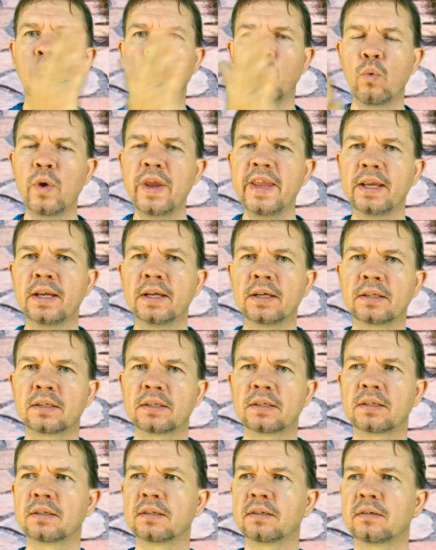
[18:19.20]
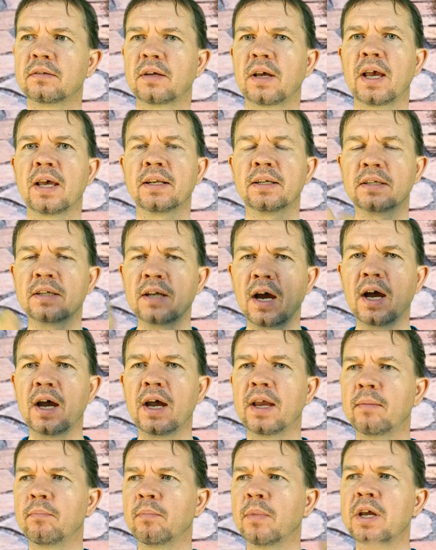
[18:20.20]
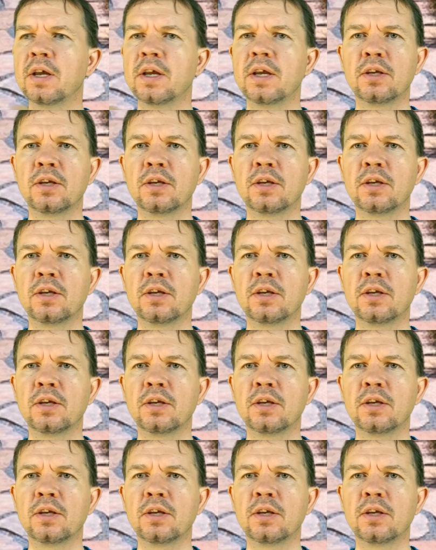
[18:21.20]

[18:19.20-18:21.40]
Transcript: weeks at a time